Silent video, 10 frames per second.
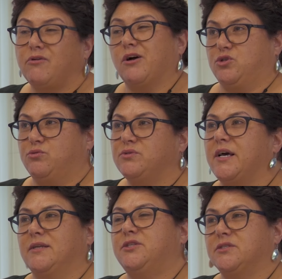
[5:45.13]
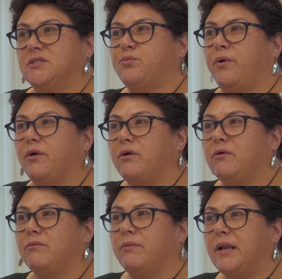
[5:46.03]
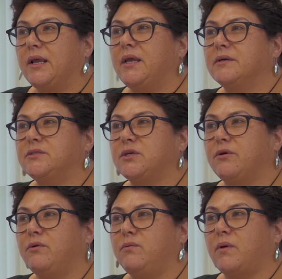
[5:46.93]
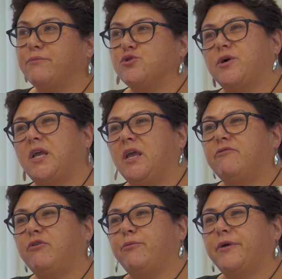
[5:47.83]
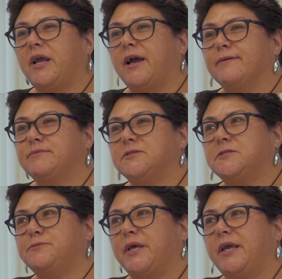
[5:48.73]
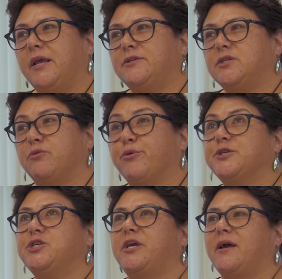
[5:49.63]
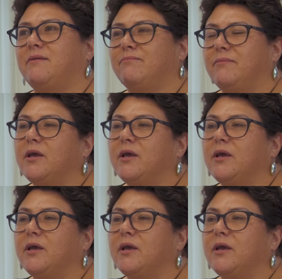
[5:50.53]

cultural intelligence work, really, to try to get everybody up to speed, to appreciate